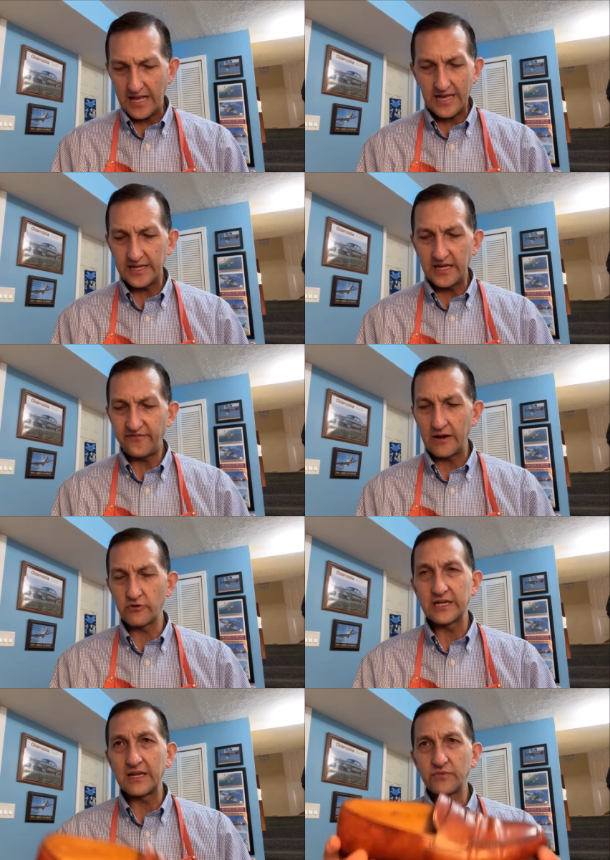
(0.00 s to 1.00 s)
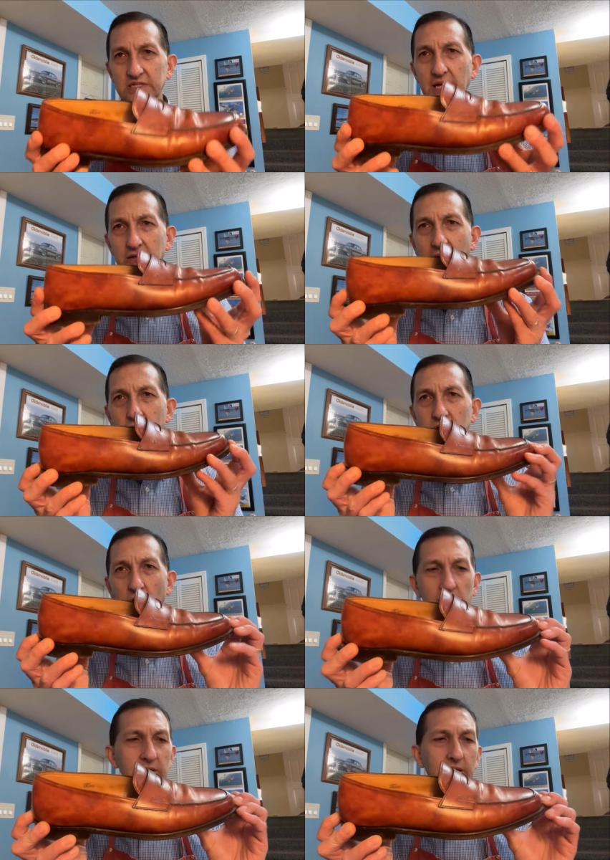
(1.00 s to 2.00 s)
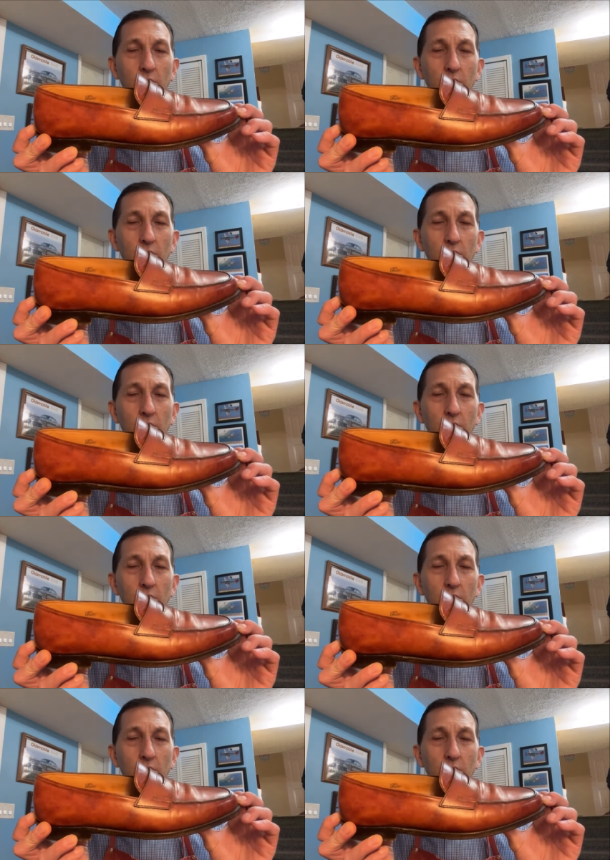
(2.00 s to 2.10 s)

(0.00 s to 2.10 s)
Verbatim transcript: don't, I, if I were to name this color, I would call it like